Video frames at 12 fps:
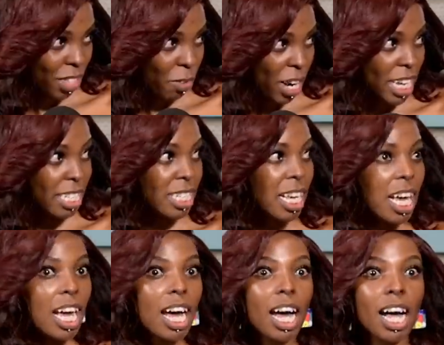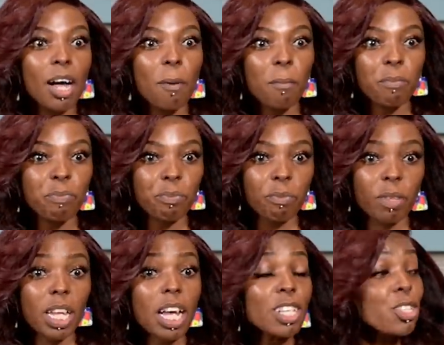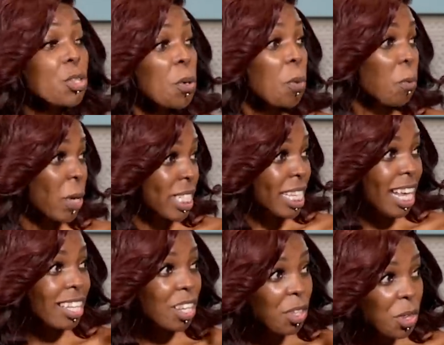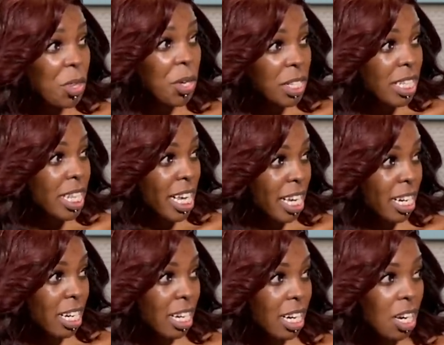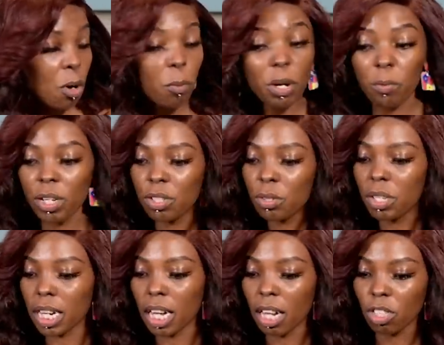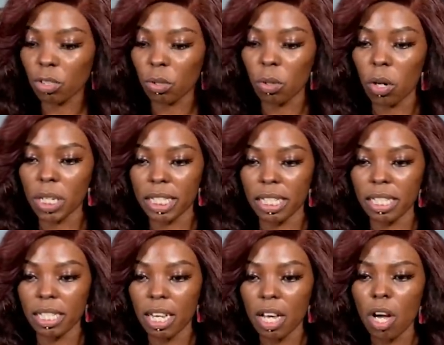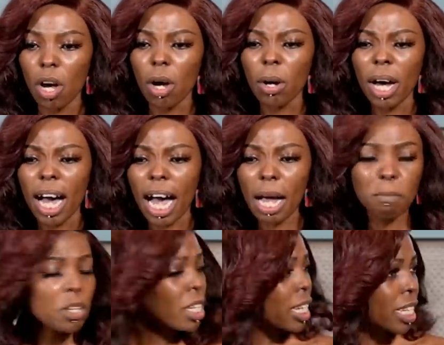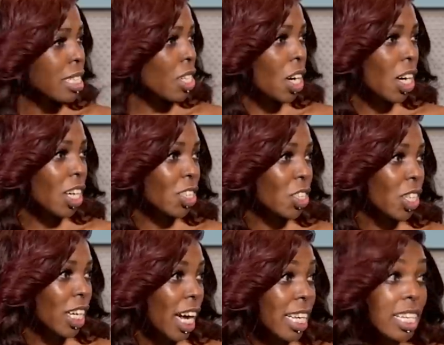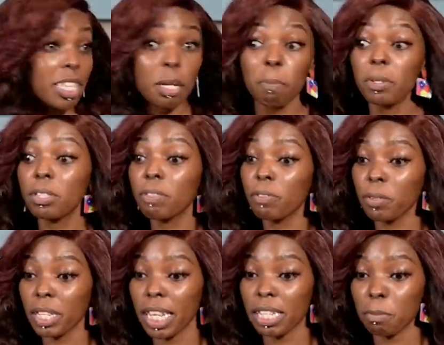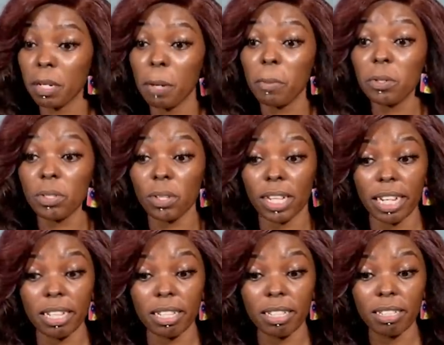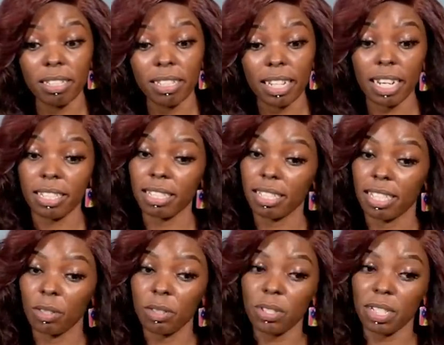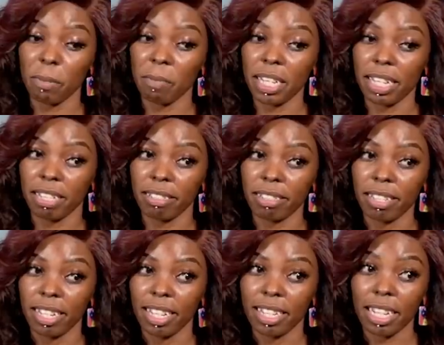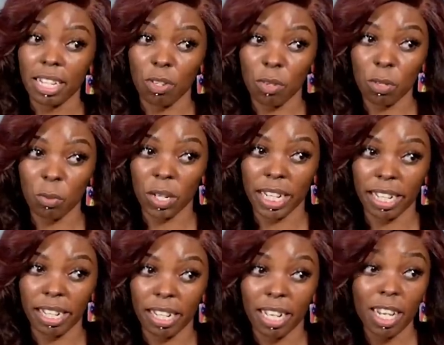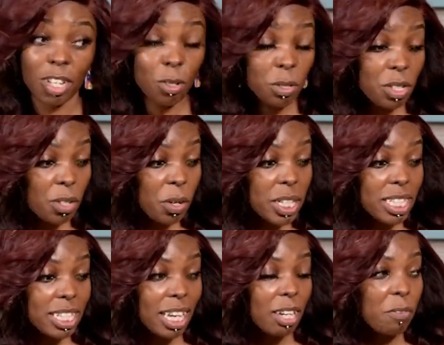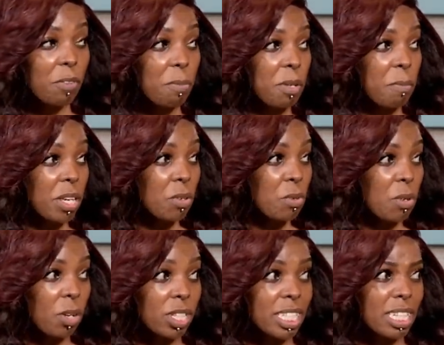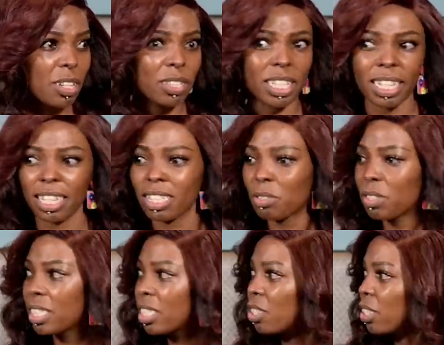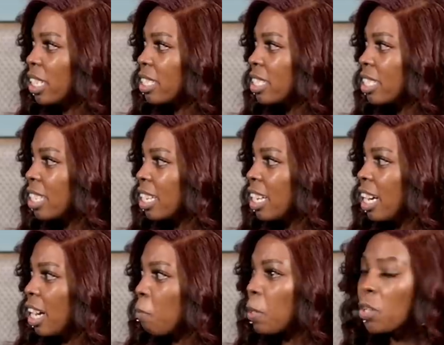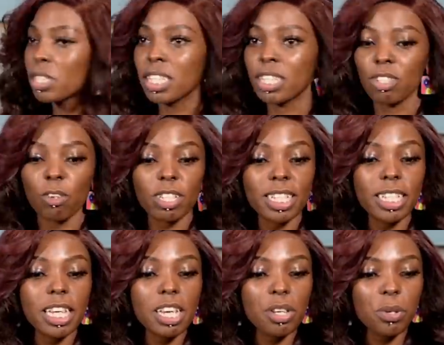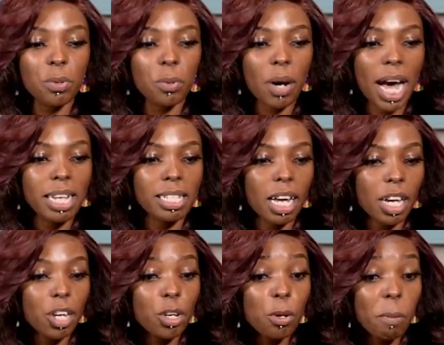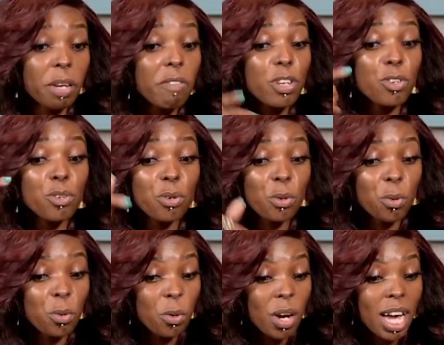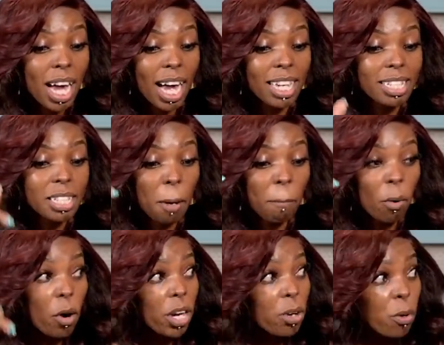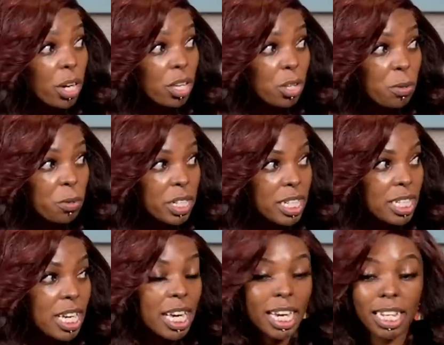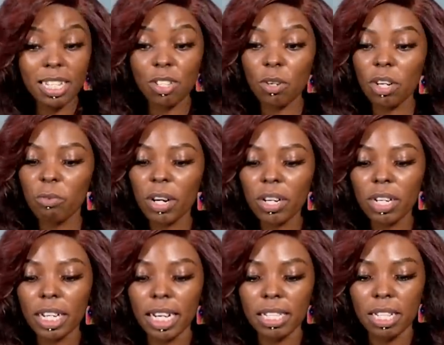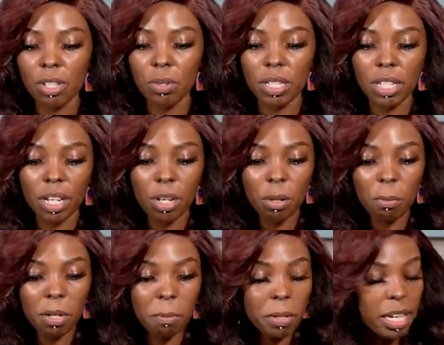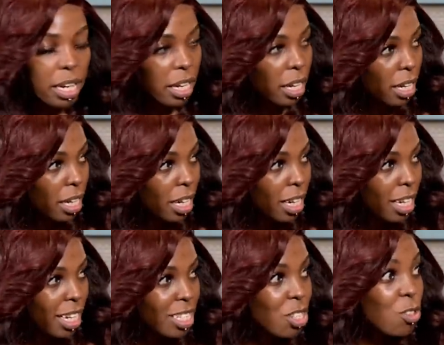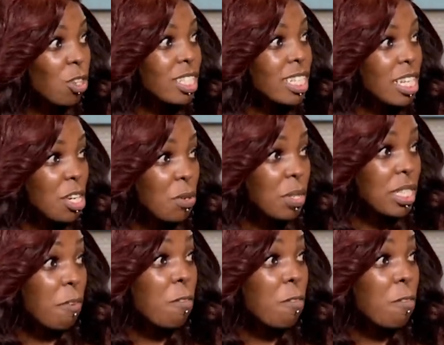So right. Adelle, so Adelle, what are we saying? Are we? So wait, and then the third thing, uh-huh. when we do the cultural audit, I'm not against our culture. I think they're beautiful things, but I'm also like, guys, there are also some things that are not working. Yeah. Those stories that from the men who called in, I was like, that's ridiculous. Yeah. Because it's not seeing you as a human, even you as, the boy going through it, it mm. is not recognizing you as a human being it's not seeing you as a